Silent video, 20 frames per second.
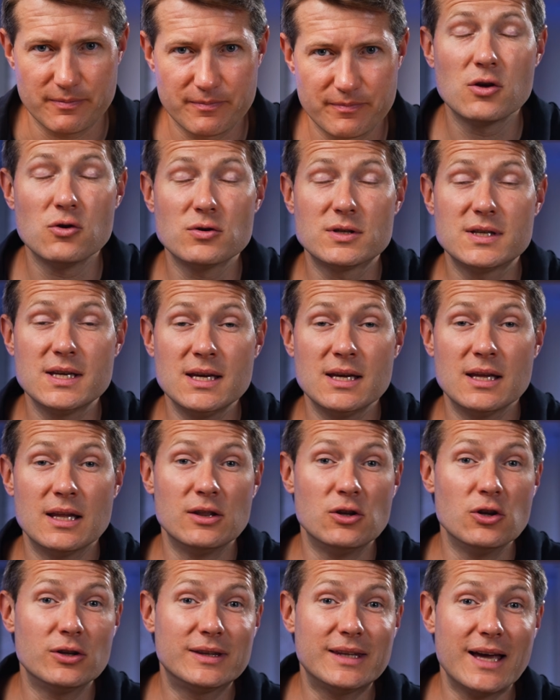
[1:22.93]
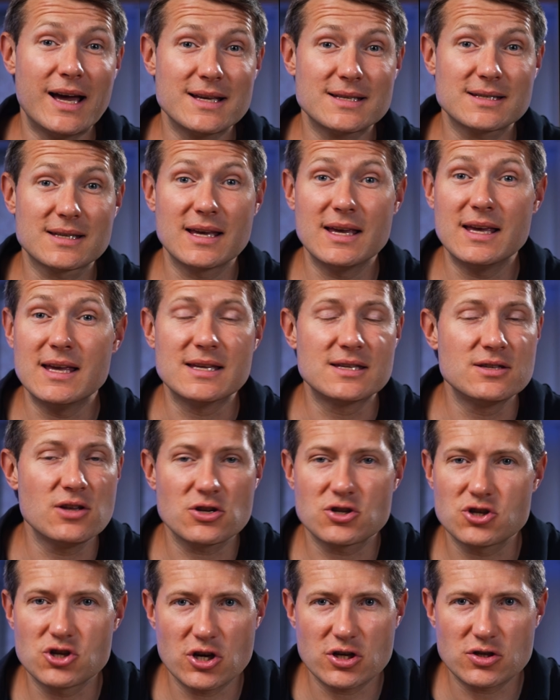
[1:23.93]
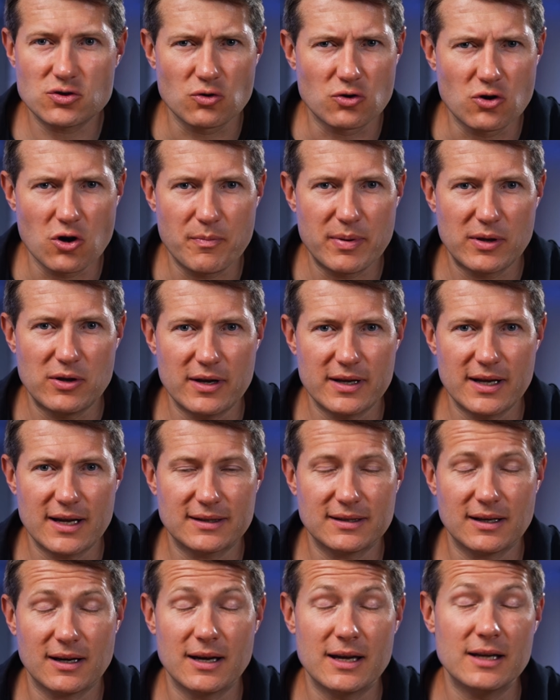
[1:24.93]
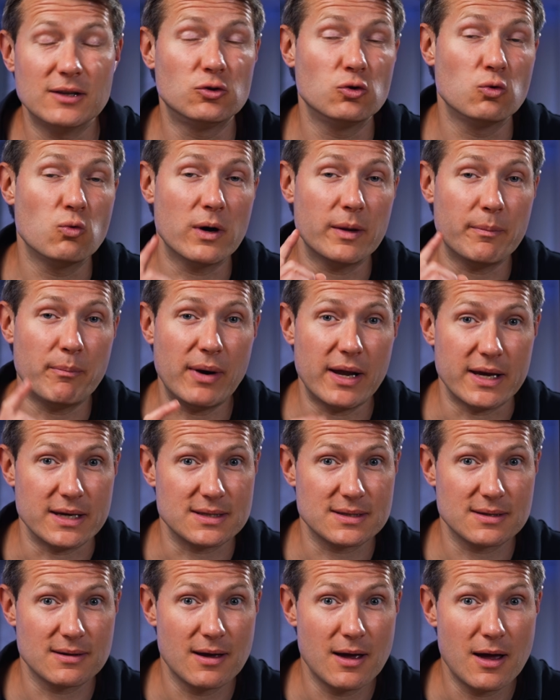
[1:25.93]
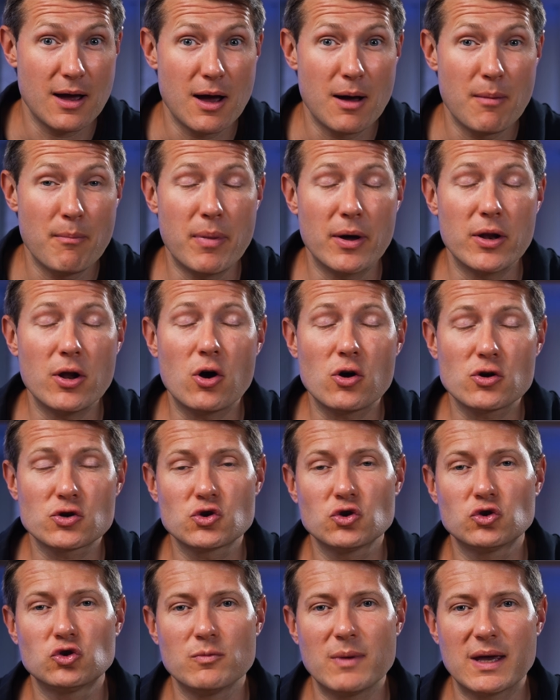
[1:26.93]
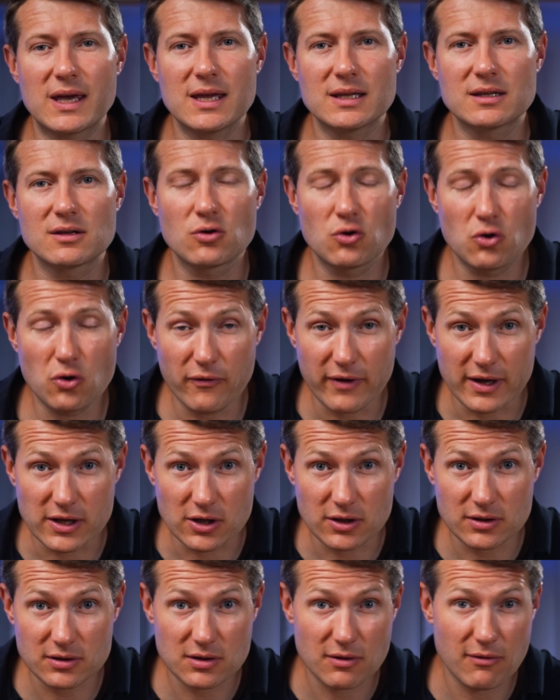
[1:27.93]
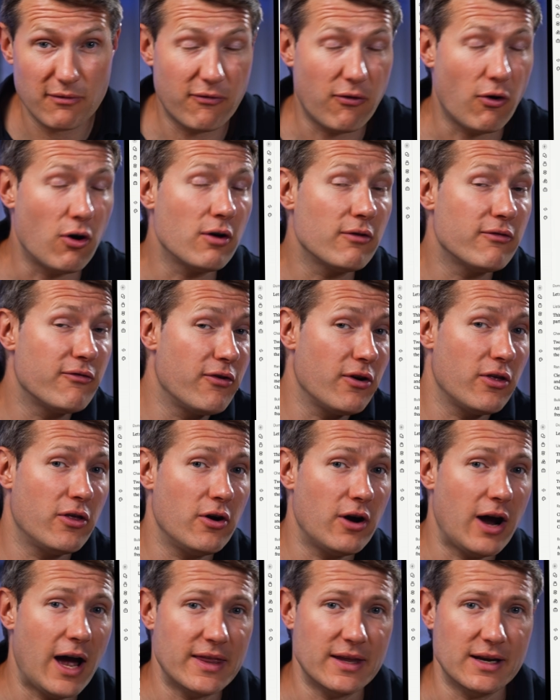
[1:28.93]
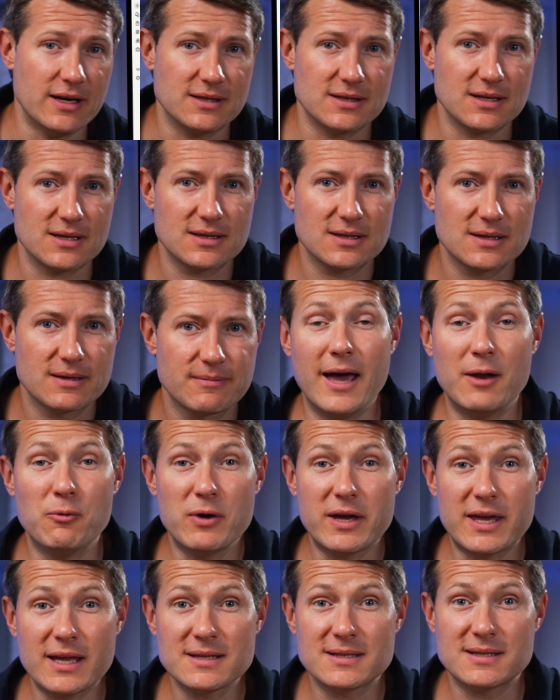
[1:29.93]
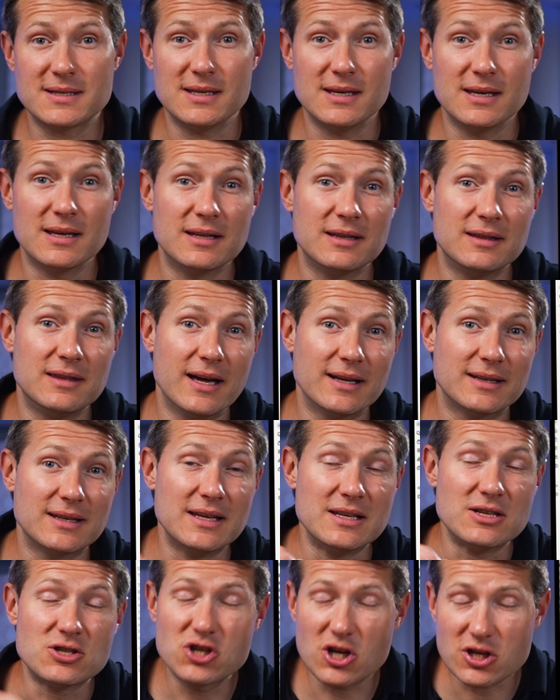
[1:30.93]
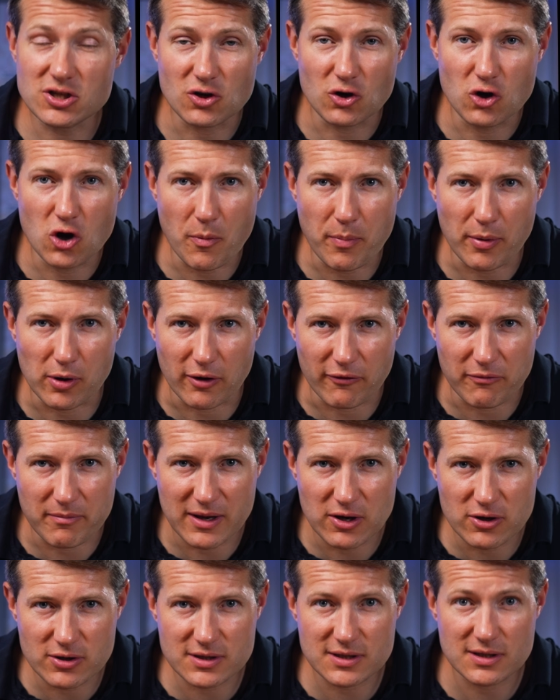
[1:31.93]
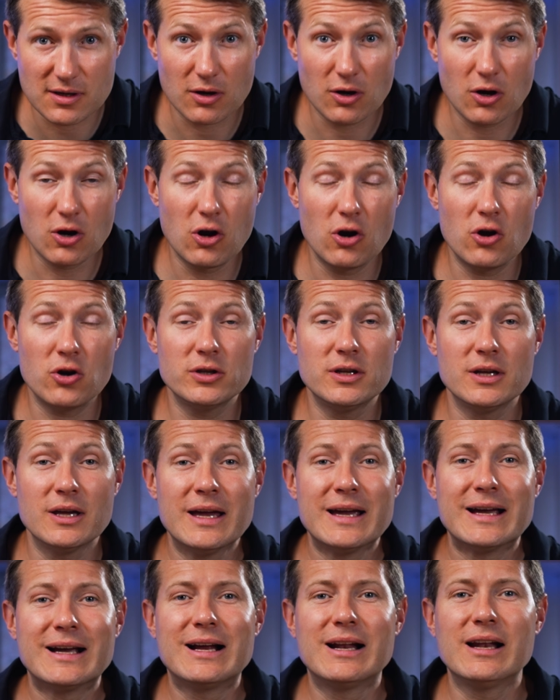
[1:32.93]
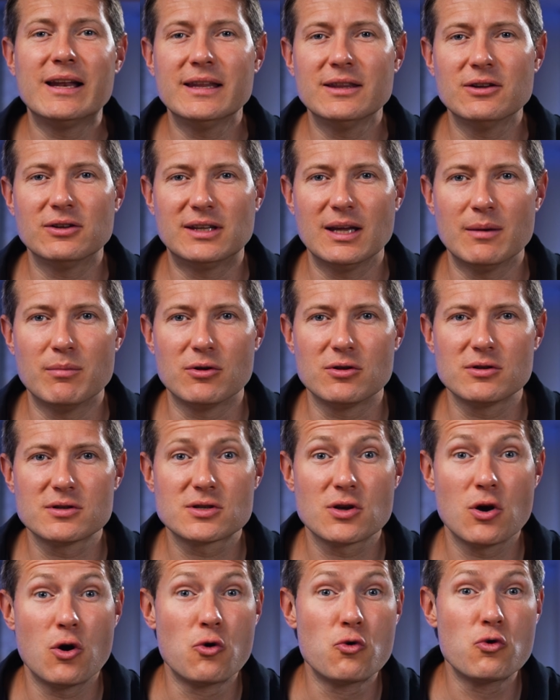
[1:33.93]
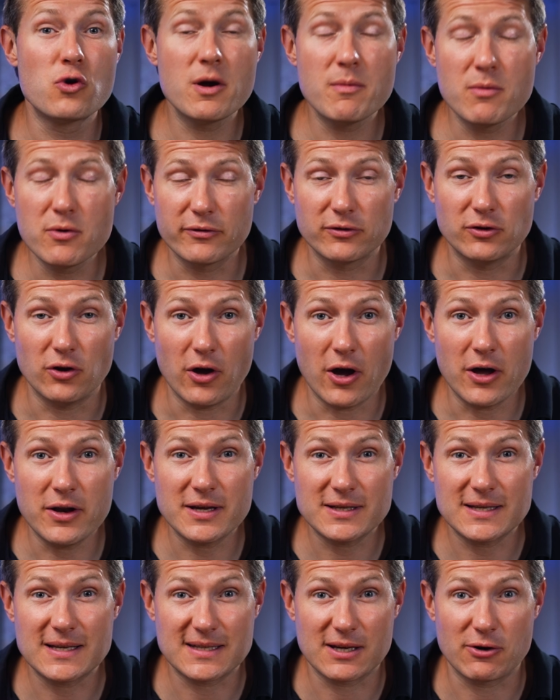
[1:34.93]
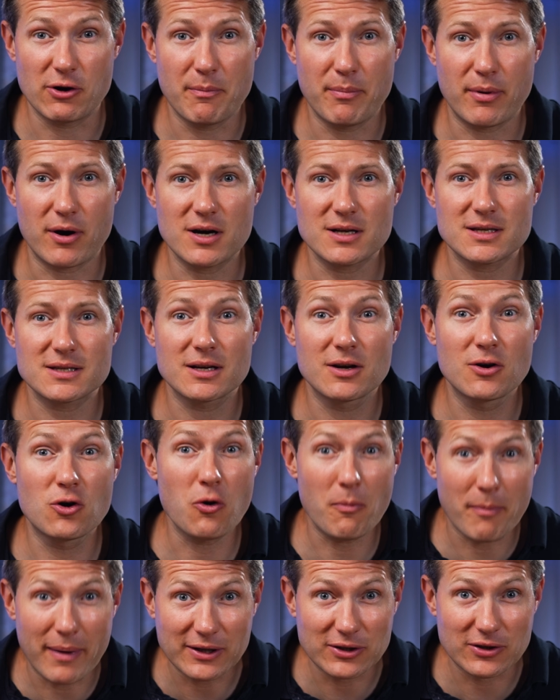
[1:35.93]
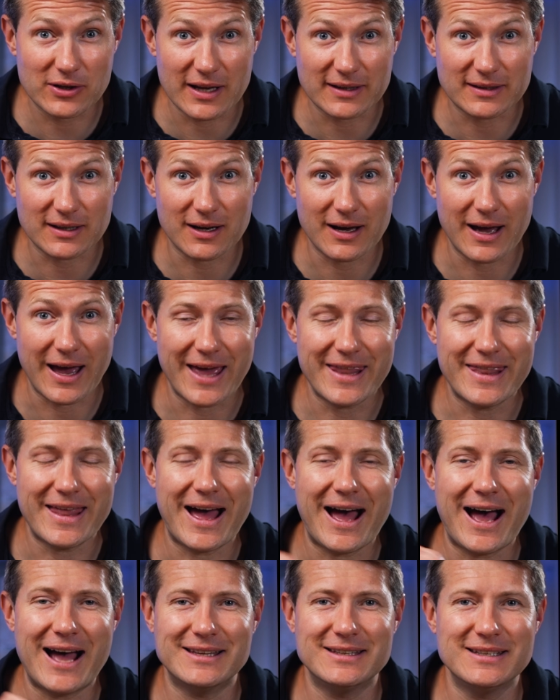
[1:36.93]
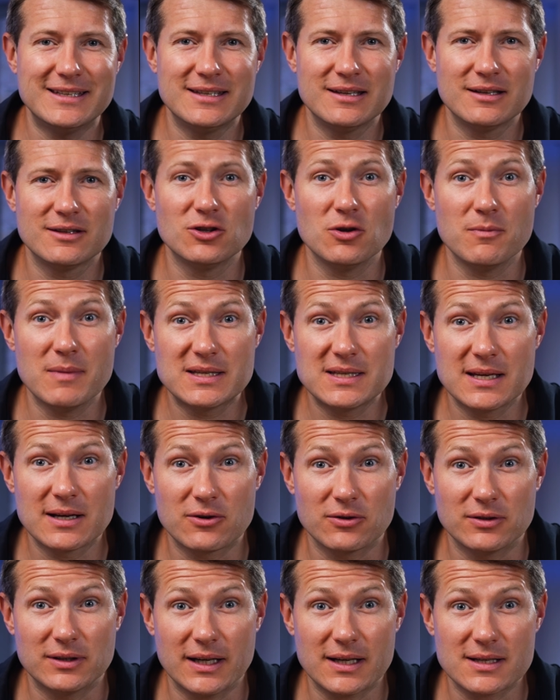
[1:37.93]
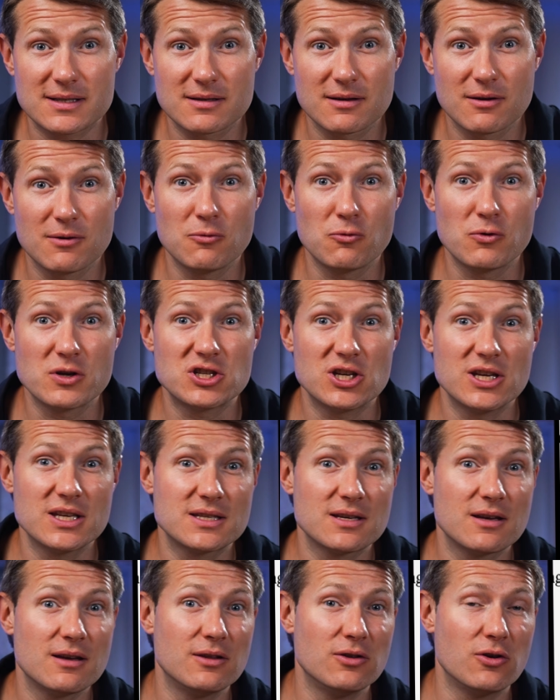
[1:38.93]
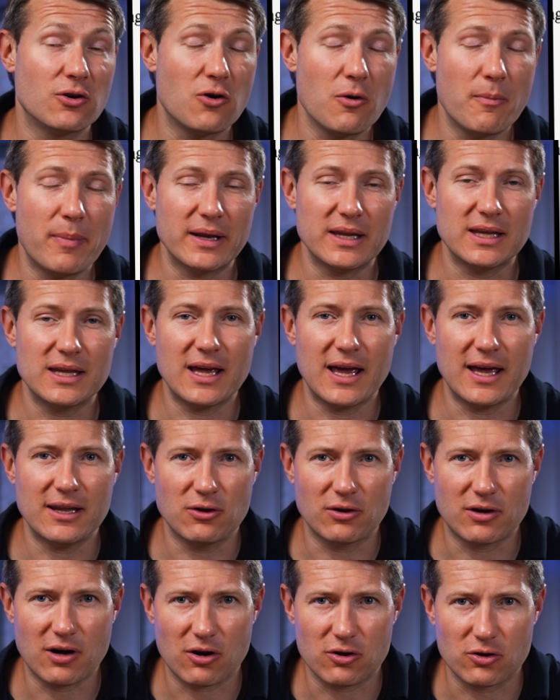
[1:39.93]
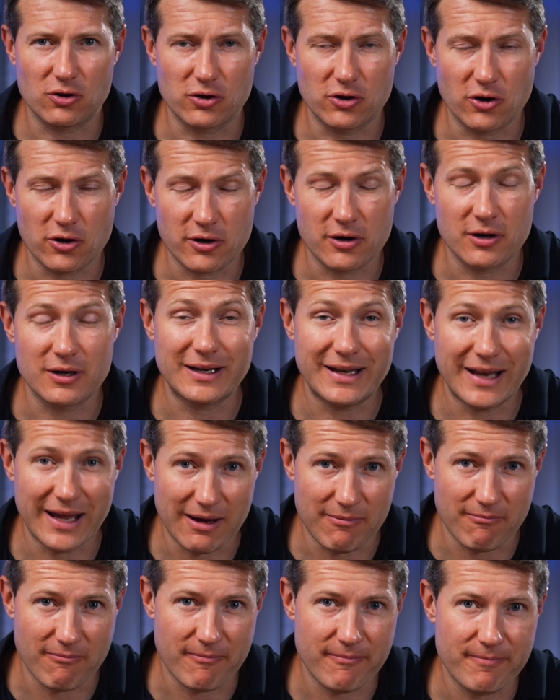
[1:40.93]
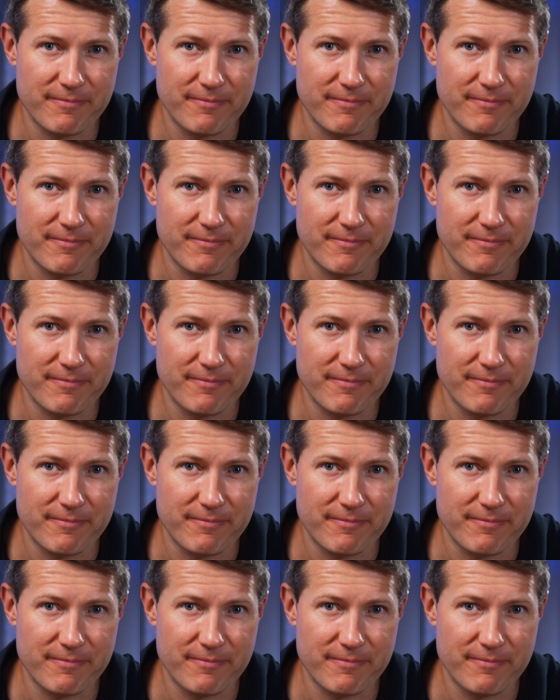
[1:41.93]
You see, the task is not just to copy the data into one place, but also to make it convenient for further analysis. And we can see that in just a couple of minutes, Claude cleaned the tables, removed the unnecessary parts, combined the data, and added the missing context, which is the company and the cardholder name.